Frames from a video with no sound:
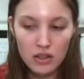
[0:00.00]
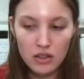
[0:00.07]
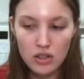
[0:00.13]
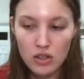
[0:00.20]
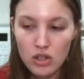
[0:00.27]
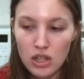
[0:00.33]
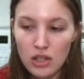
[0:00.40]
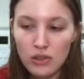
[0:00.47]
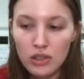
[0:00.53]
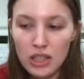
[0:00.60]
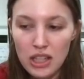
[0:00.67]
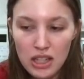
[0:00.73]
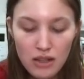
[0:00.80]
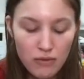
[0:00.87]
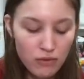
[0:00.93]
does she
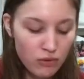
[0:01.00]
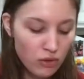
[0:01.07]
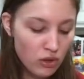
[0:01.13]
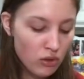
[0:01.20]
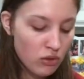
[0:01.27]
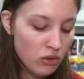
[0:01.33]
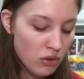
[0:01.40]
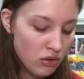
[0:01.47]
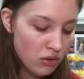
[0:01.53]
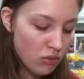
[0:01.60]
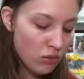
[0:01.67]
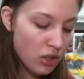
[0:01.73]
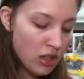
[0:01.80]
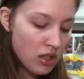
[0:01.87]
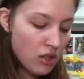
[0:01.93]
only eat fruit?
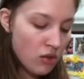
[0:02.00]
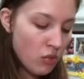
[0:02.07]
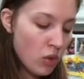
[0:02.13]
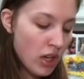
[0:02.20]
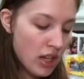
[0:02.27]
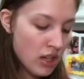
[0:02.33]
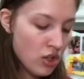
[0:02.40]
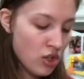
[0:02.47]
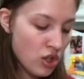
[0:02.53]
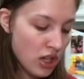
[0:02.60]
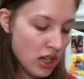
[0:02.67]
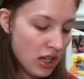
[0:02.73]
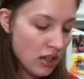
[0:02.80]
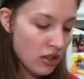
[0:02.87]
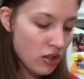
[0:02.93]
What is
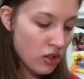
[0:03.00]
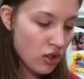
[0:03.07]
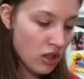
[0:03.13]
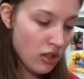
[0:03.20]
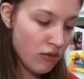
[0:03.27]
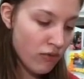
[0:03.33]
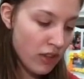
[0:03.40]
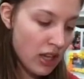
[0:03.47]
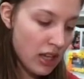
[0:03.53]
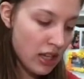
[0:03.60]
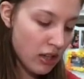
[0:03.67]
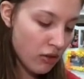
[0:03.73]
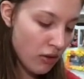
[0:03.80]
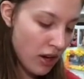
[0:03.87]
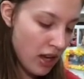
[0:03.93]
she? She's
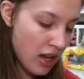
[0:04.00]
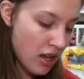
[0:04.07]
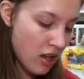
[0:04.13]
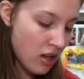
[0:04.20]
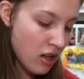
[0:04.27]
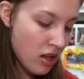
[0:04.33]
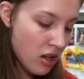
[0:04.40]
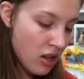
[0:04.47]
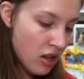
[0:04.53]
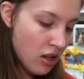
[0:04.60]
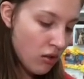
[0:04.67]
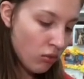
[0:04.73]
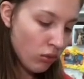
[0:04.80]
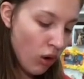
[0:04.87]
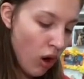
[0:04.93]
vegan, right?
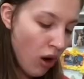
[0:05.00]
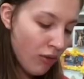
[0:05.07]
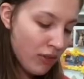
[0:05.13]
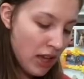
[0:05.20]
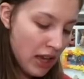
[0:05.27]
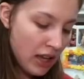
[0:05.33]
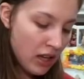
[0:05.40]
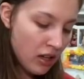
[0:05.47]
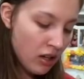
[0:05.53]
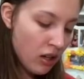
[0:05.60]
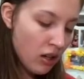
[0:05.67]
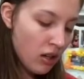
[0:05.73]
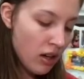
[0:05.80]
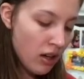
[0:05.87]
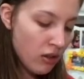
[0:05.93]
Raw
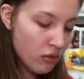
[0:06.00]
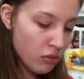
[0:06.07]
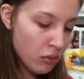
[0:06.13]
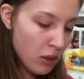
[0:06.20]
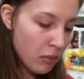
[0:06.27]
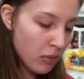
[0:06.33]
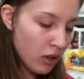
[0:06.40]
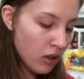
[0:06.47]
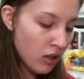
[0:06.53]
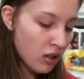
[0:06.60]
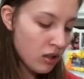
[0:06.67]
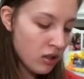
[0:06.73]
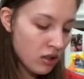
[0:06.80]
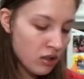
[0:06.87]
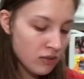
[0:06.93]
vegan? I don't remember.
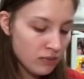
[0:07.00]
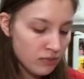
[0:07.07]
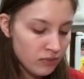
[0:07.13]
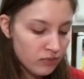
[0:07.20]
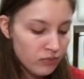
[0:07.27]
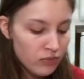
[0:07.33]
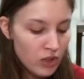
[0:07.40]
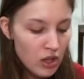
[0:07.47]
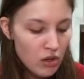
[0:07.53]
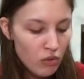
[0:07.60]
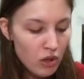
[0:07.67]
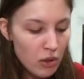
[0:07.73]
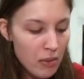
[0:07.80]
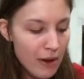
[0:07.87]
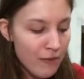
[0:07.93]

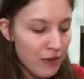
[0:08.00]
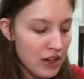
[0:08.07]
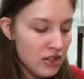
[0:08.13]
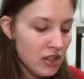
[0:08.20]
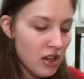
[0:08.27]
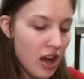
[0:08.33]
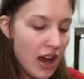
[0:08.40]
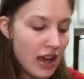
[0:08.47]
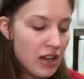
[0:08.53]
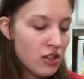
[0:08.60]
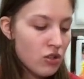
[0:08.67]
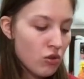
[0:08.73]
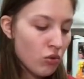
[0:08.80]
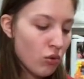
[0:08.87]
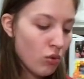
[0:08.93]
One of my friends in high
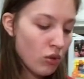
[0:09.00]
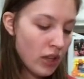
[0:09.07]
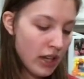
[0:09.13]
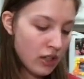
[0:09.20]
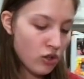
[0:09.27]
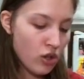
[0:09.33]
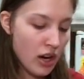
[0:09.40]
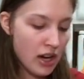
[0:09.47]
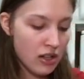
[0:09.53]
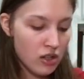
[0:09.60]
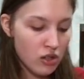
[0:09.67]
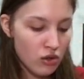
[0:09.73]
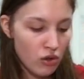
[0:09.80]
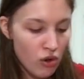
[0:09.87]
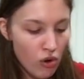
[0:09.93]
school, like, tried to
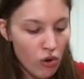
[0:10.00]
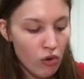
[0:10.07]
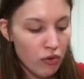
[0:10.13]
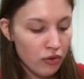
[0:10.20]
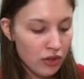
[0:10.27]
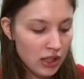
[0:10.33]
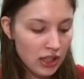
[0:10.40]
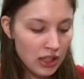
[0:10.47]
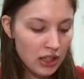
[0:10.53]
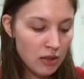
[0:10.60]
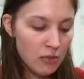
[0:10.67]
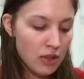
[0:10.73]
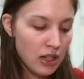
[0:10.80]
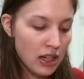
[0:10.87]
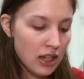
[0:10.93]
do the whole Freely the
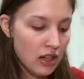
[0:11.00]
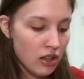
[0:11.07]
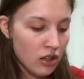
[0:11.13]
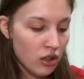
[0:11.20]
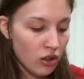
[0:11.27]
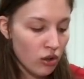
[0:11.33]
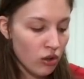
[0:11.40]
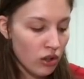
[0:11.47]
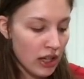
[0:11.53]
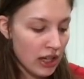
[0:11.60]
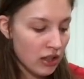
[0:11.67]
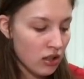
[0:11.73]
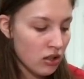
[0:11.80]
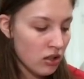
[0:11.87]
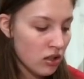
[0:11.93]
Banana Girl,
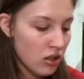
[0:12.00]
like,